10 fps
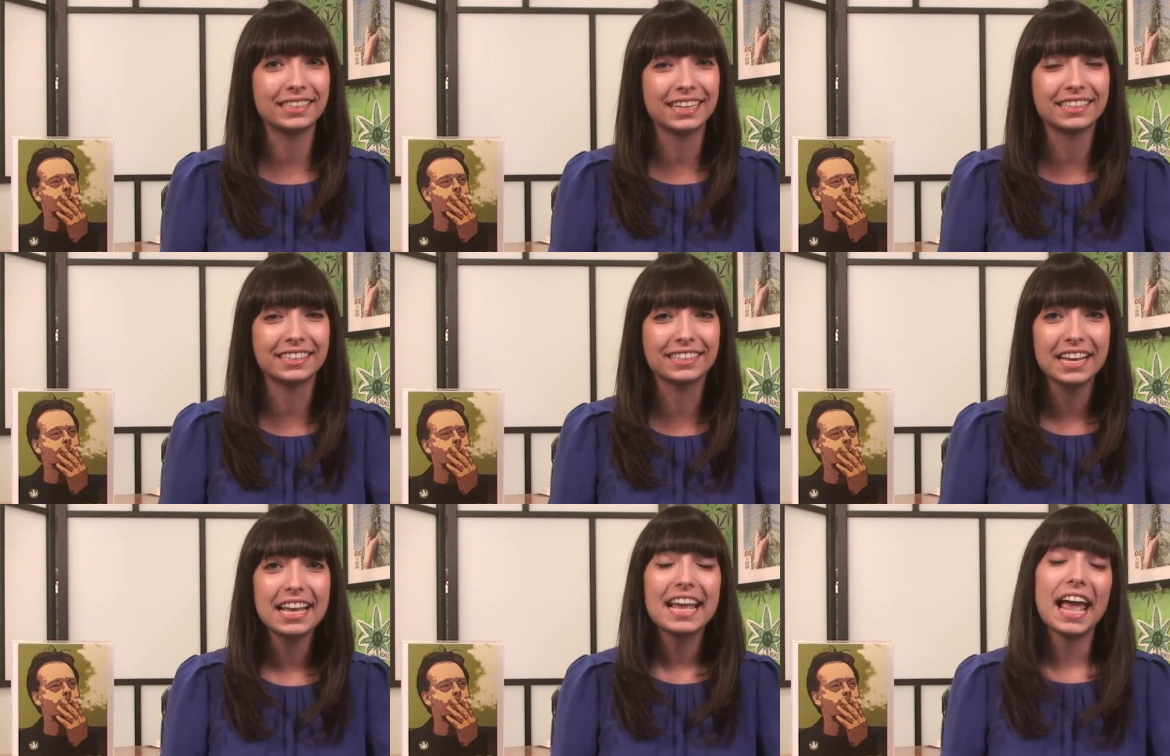
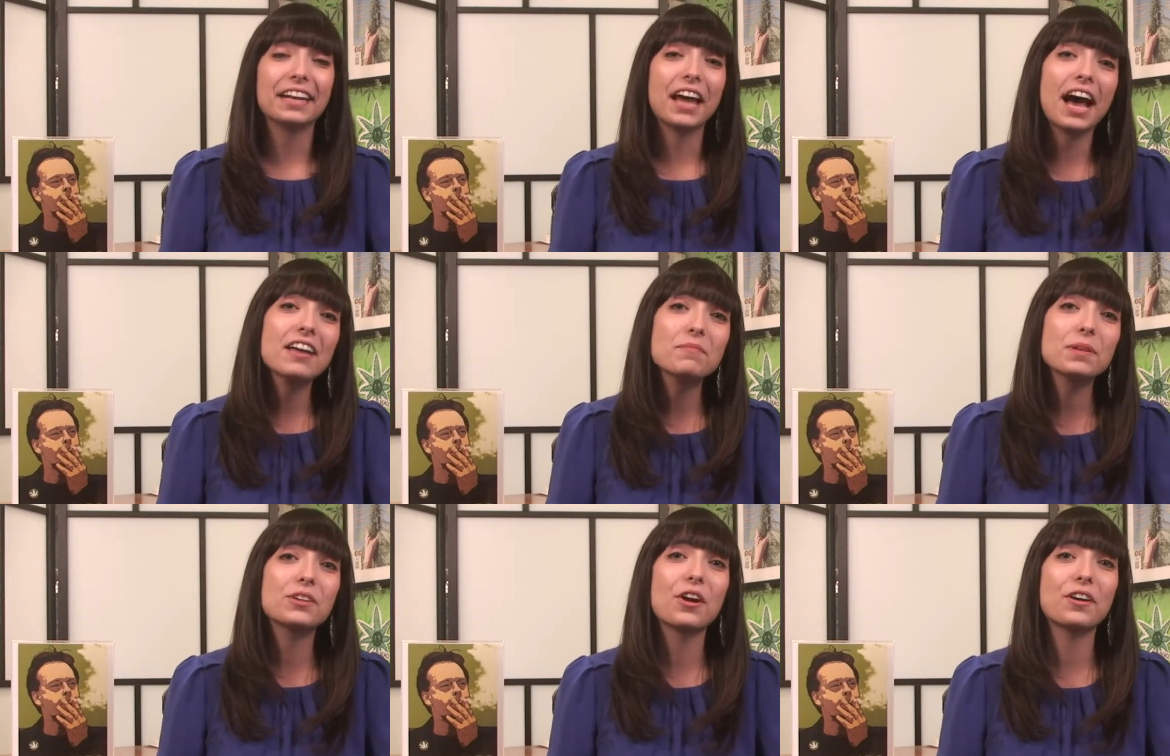Speaker 1: sentence. And
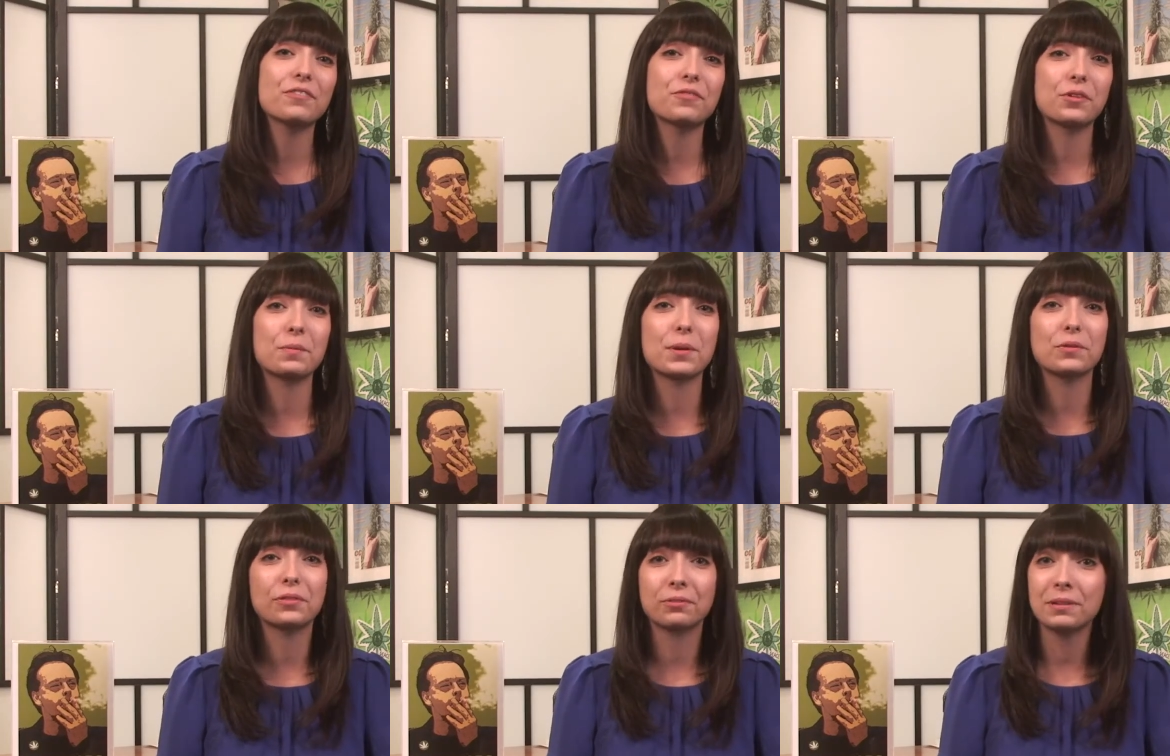I've been gone for
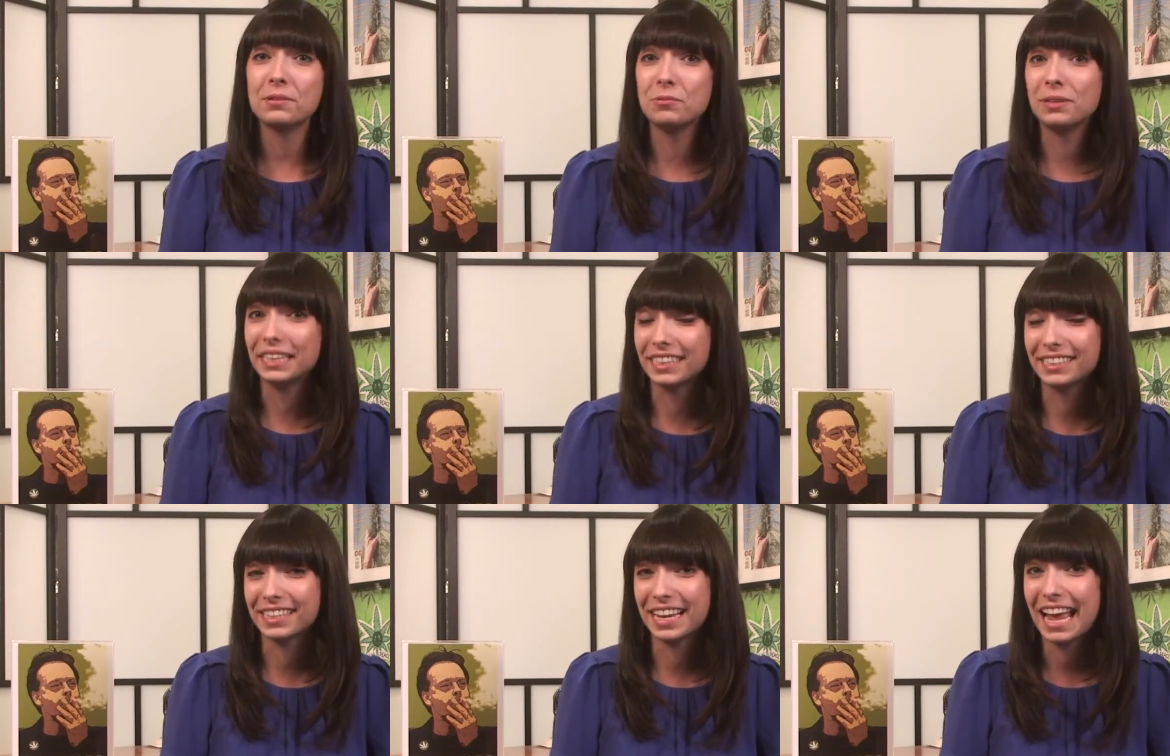about three
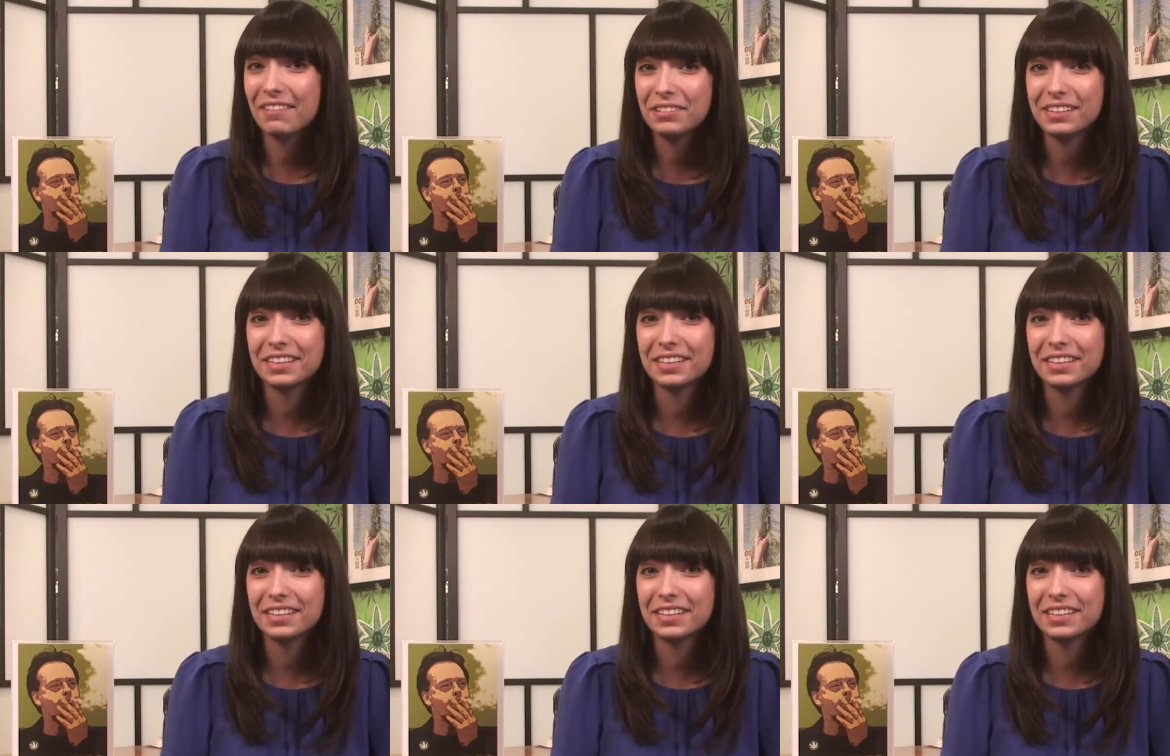weeks. I haven't